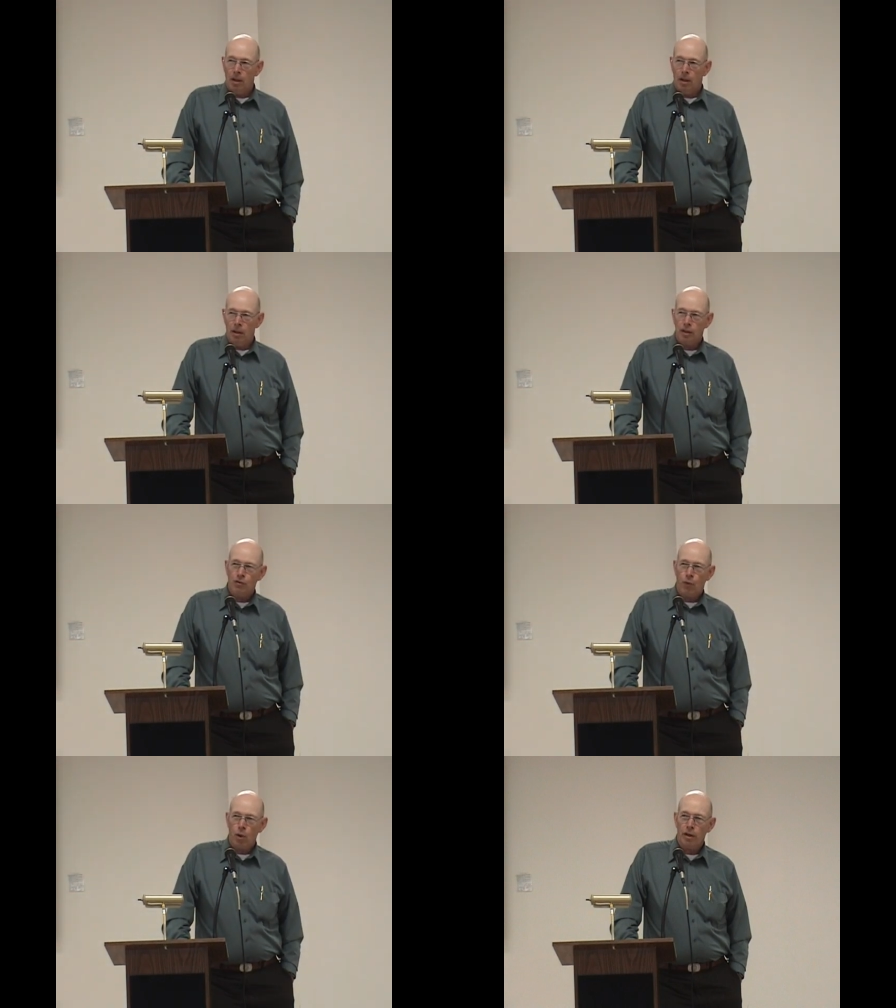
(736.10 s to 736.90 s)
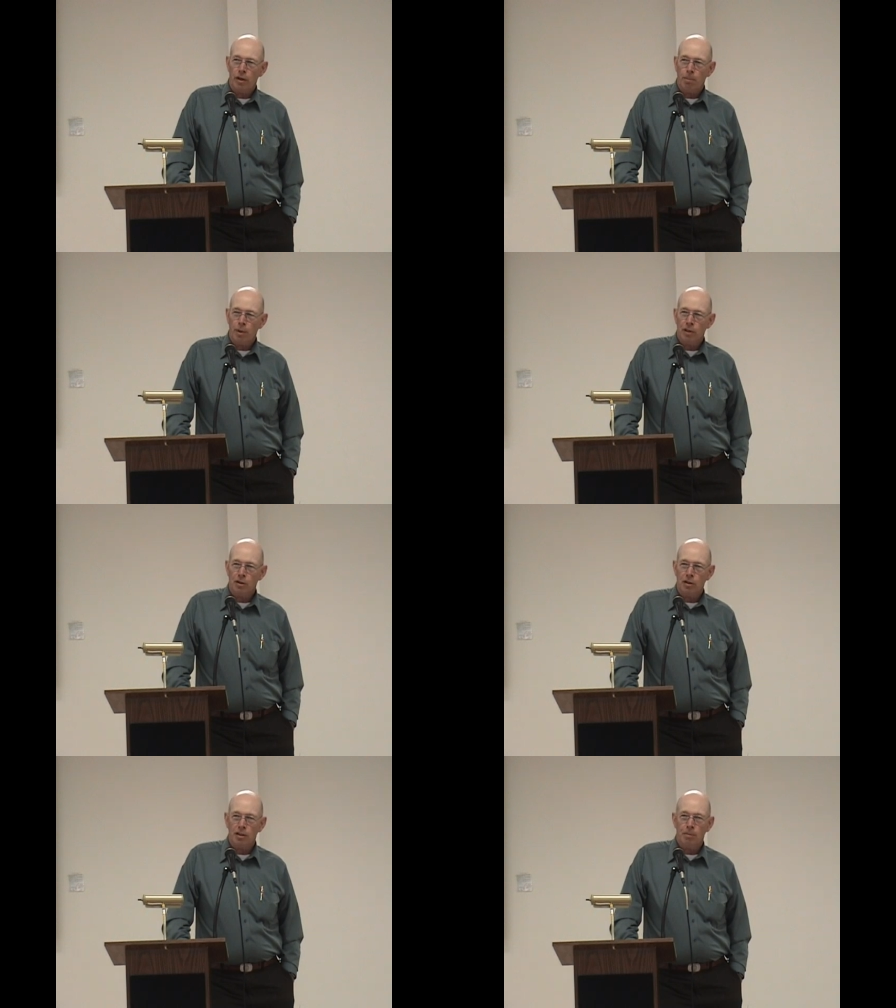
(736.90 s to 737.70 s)
These 400
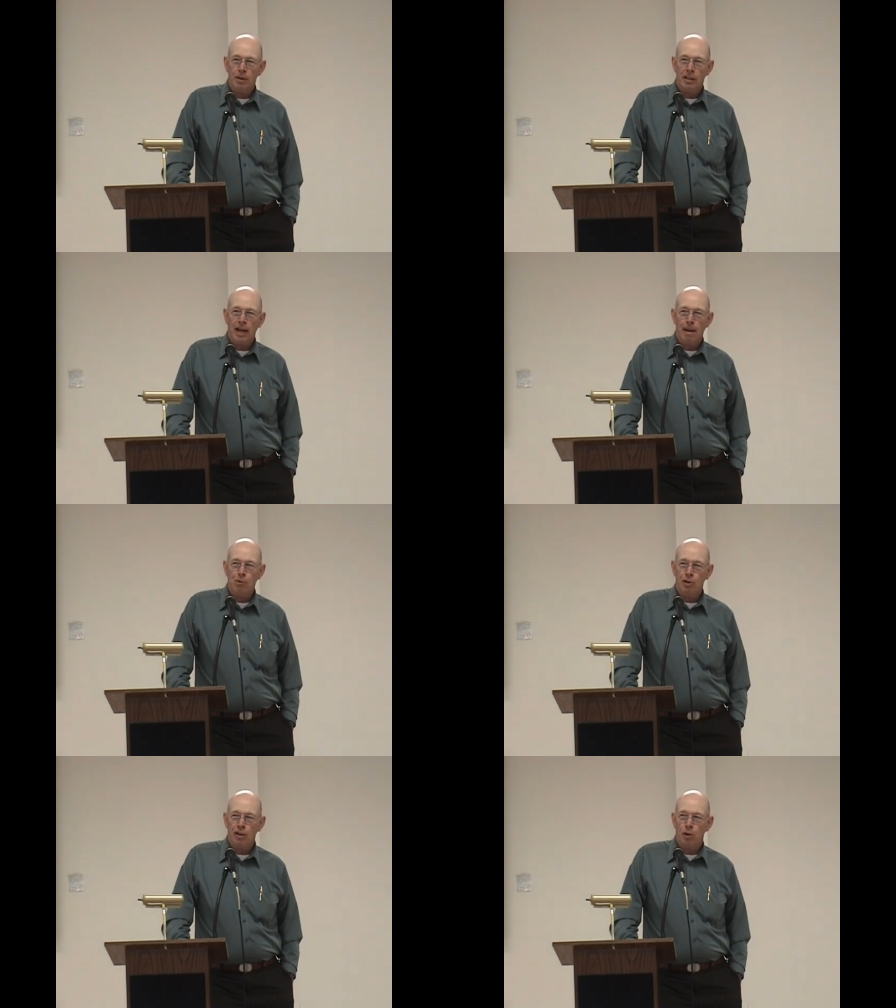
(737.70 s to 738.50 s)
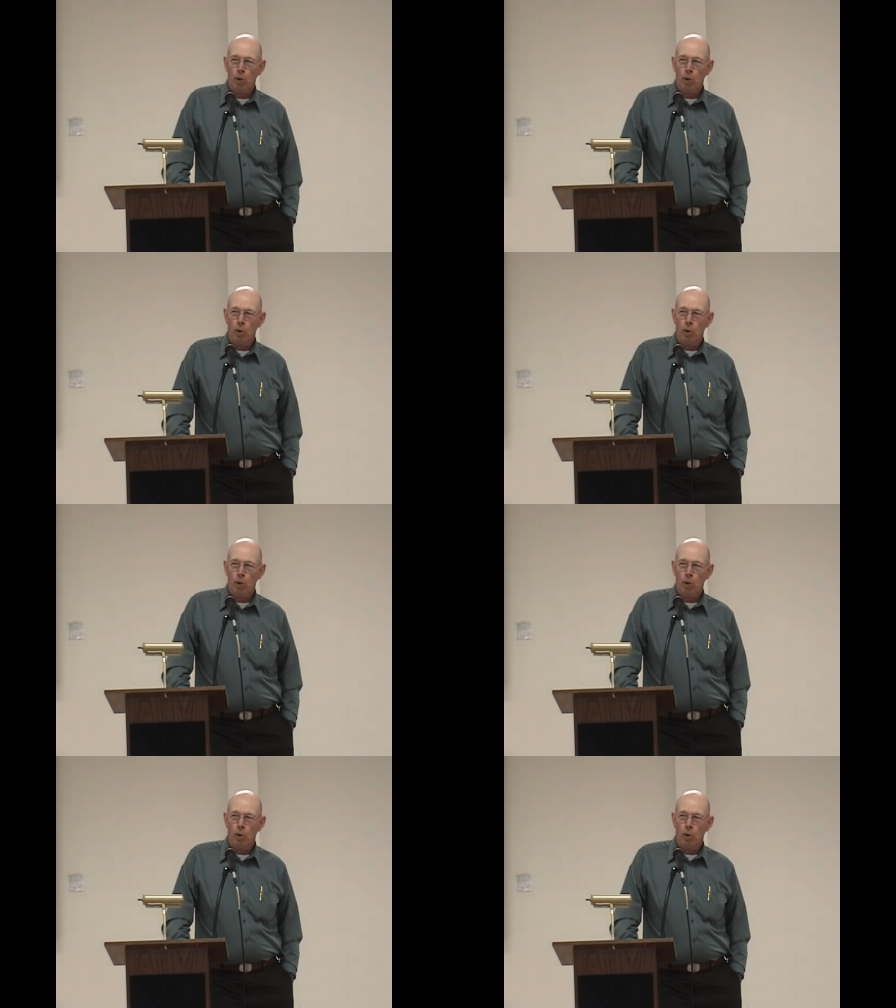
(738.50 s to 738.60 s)
prisoners had been captured in